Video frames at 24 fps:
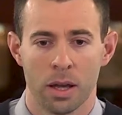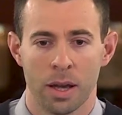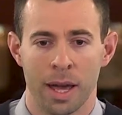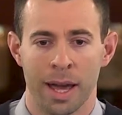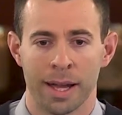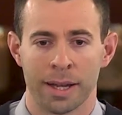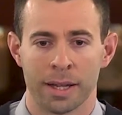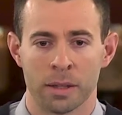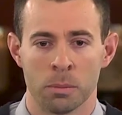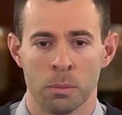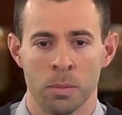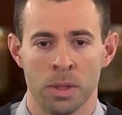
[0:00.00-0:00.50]

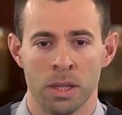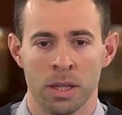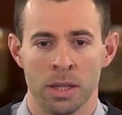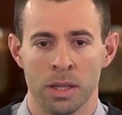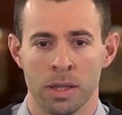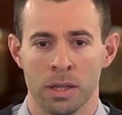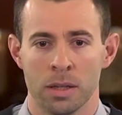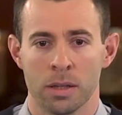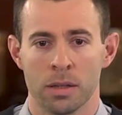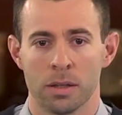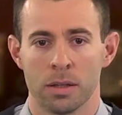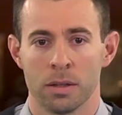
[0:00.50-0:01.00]
I can
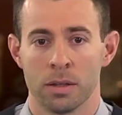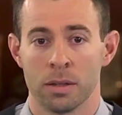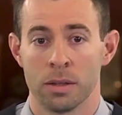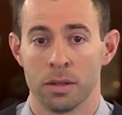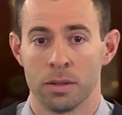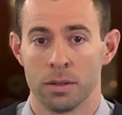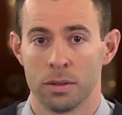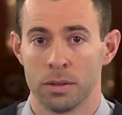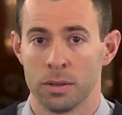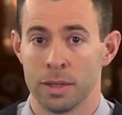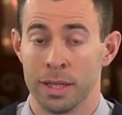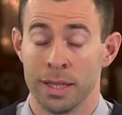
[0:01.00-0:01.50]
be,
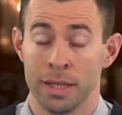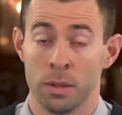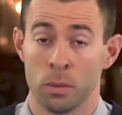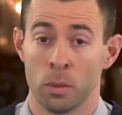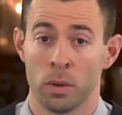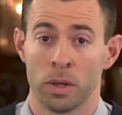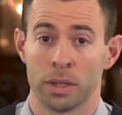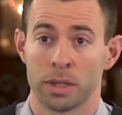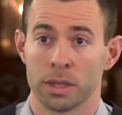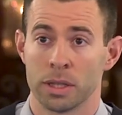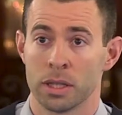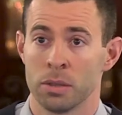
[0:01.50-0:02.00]
that
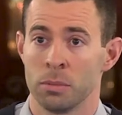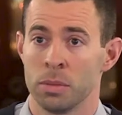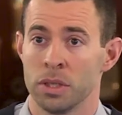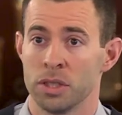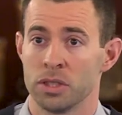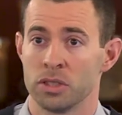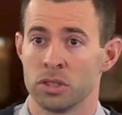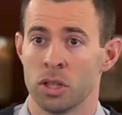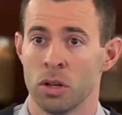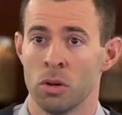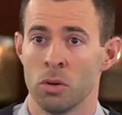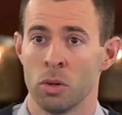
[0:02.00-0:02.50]
anyone can be
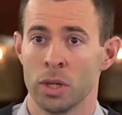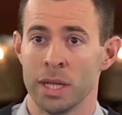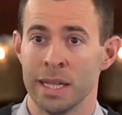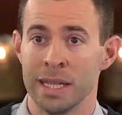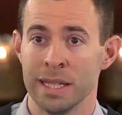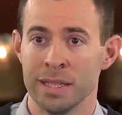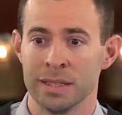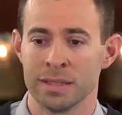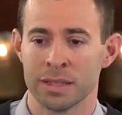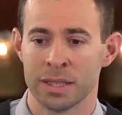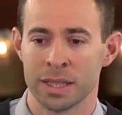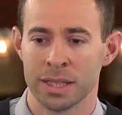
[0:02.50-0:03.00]
so
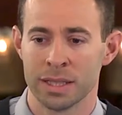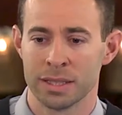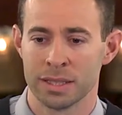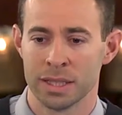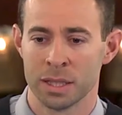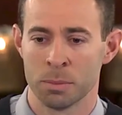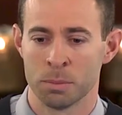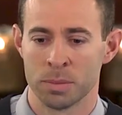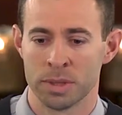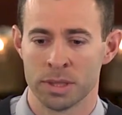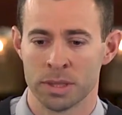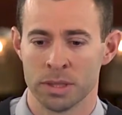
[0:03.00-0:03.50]
easily
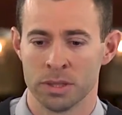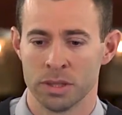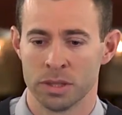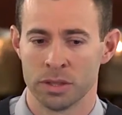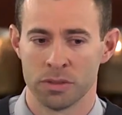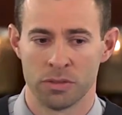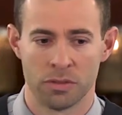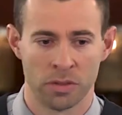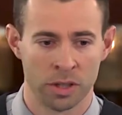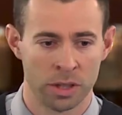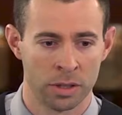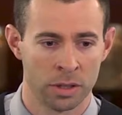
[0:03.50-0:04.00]
tempted
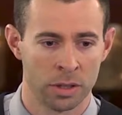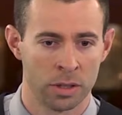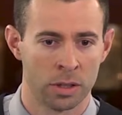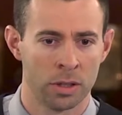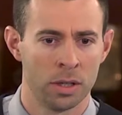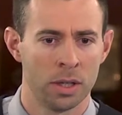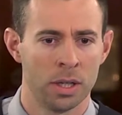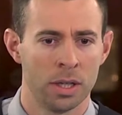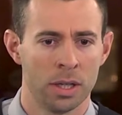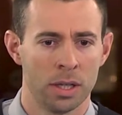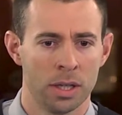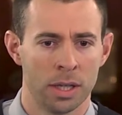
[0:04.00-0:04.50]
to fear
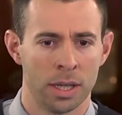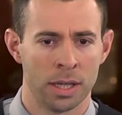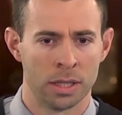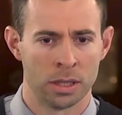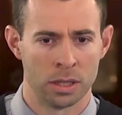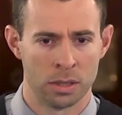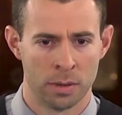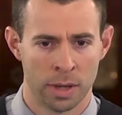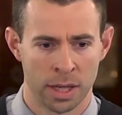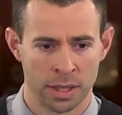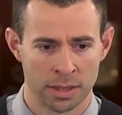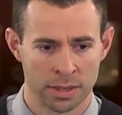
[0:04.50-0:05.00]
and
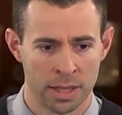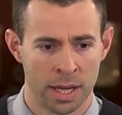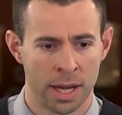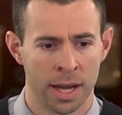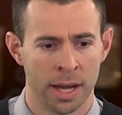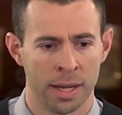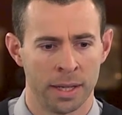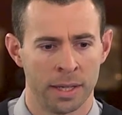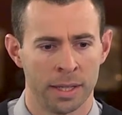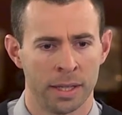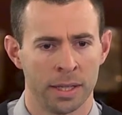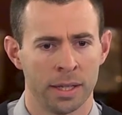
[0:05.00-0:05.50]
to
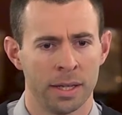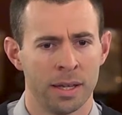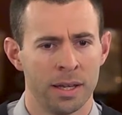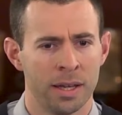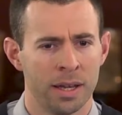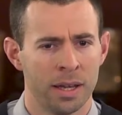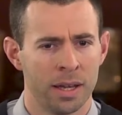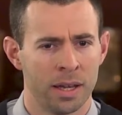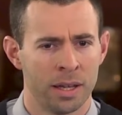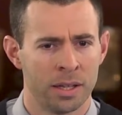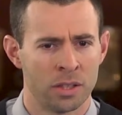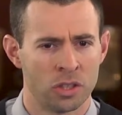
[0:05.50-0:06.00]
anxiety
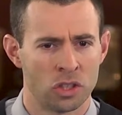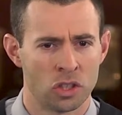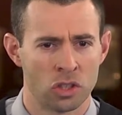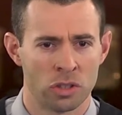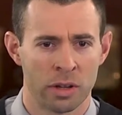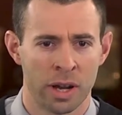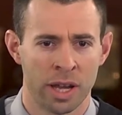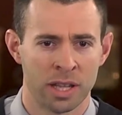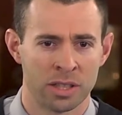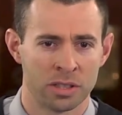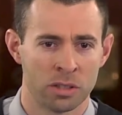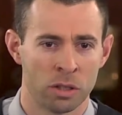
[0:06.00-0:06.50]
and
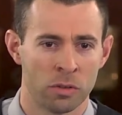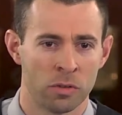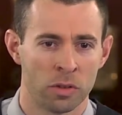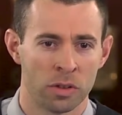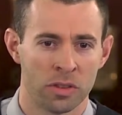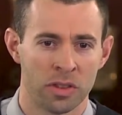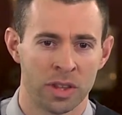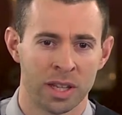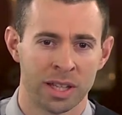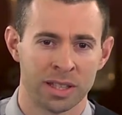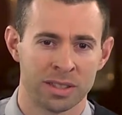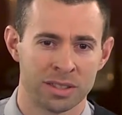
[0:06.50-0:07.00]
stress over
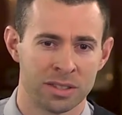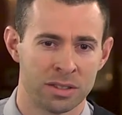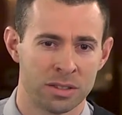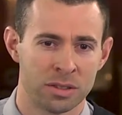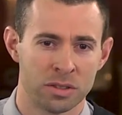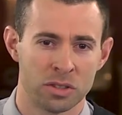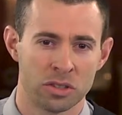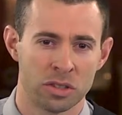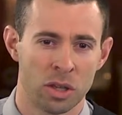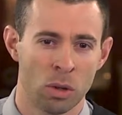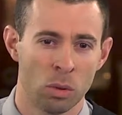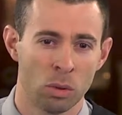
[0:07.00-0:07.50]
things that are
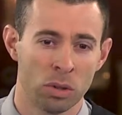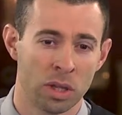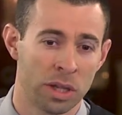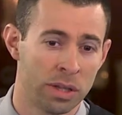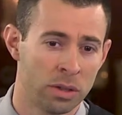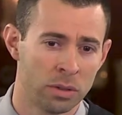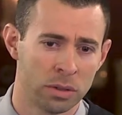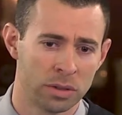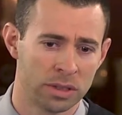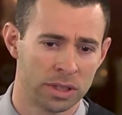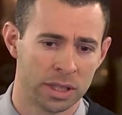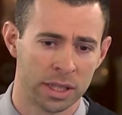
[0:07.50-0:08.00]
so
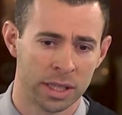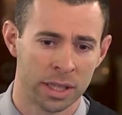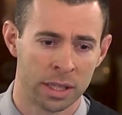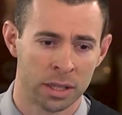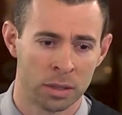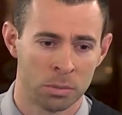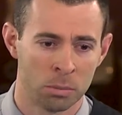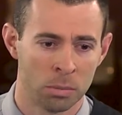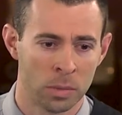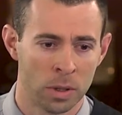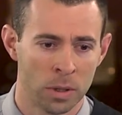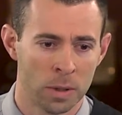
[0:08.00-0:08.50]
little to
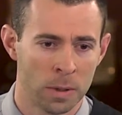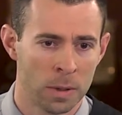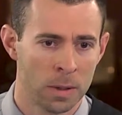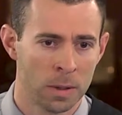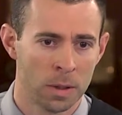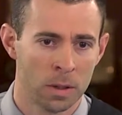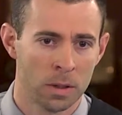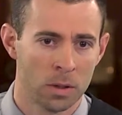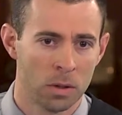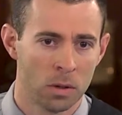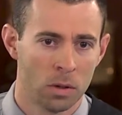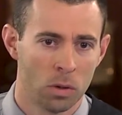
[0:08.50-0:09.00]
Him,
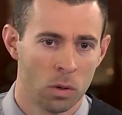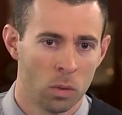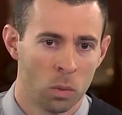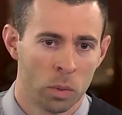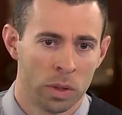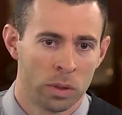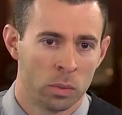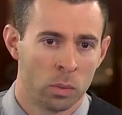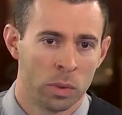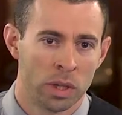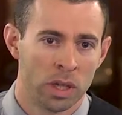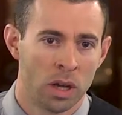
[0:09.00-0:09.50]

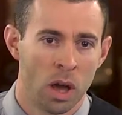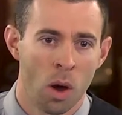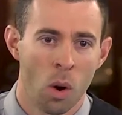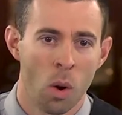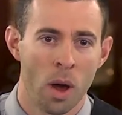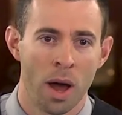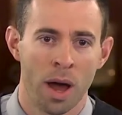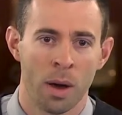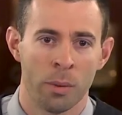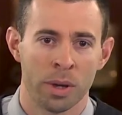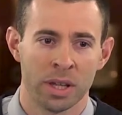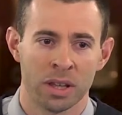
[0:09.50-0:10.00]
when we know
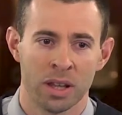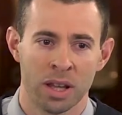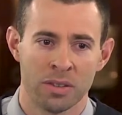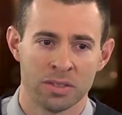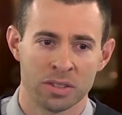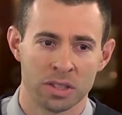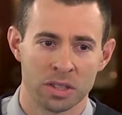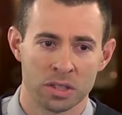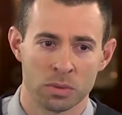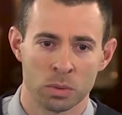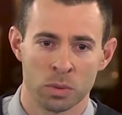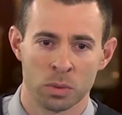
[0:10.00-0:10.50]
how He
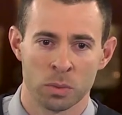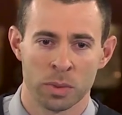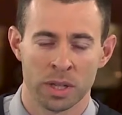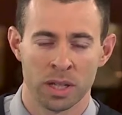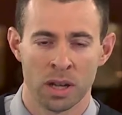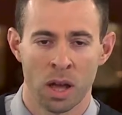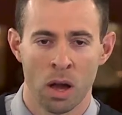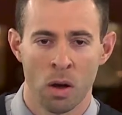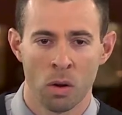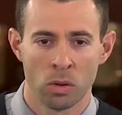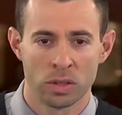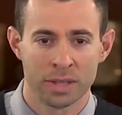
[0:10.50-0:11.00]
loves us, when we
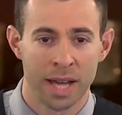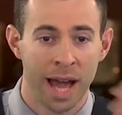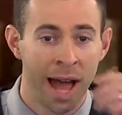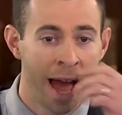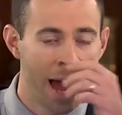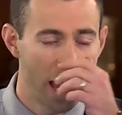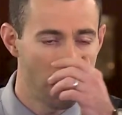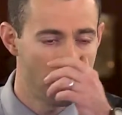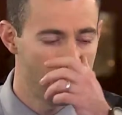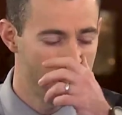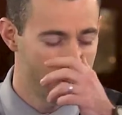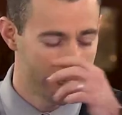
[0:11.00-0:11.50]
know
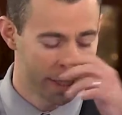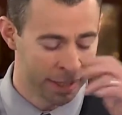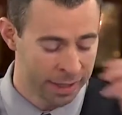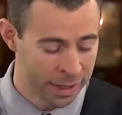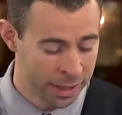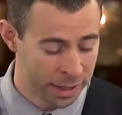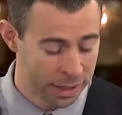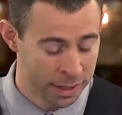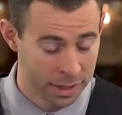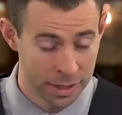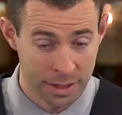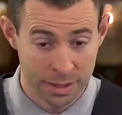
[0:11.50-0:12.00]
time and
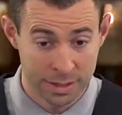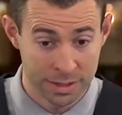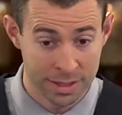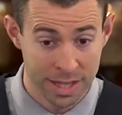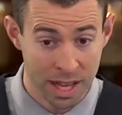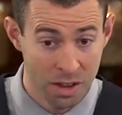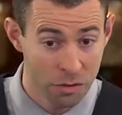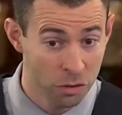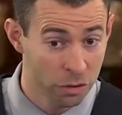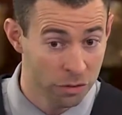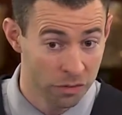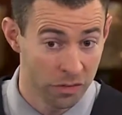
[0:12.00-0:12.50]
again He's
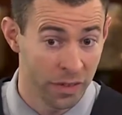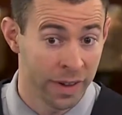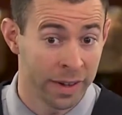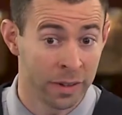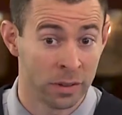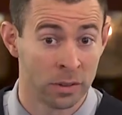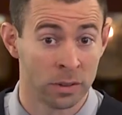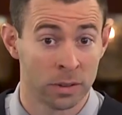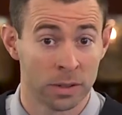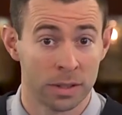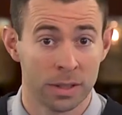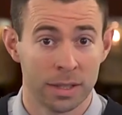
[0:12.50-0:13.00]
never
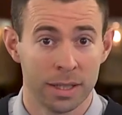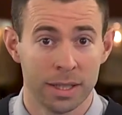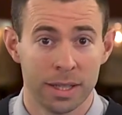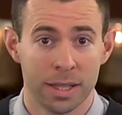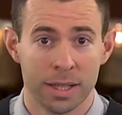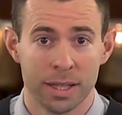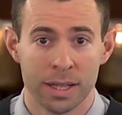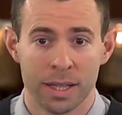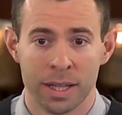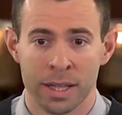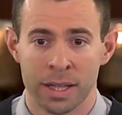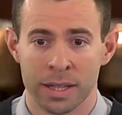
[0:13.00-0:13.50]
failed.
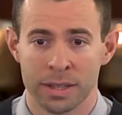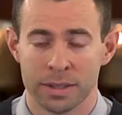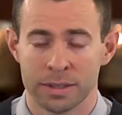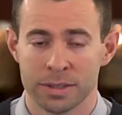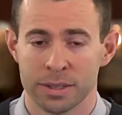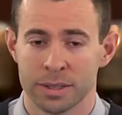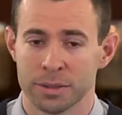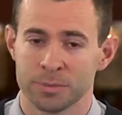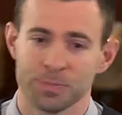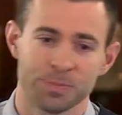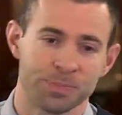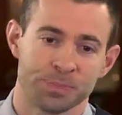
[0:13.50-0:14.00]

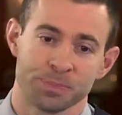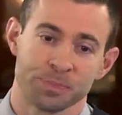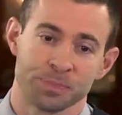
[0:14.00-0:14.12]
It's